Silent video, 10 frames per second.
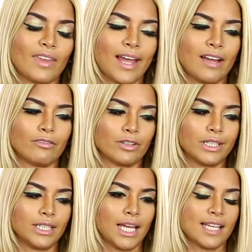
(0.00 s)
I've
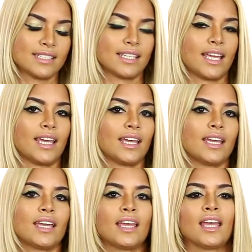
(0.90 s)
realized that
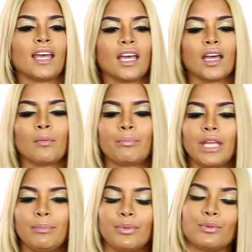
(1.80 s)

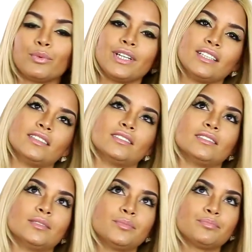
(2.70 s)
people
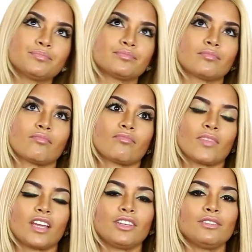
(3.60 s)
will
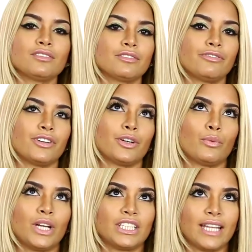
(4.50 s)
use you for
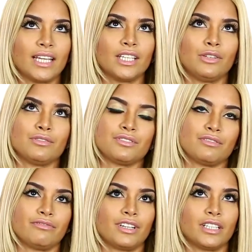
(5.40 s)
what they could use
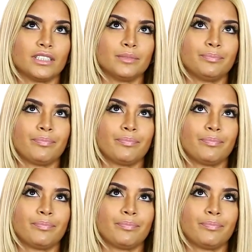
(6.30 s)
you for.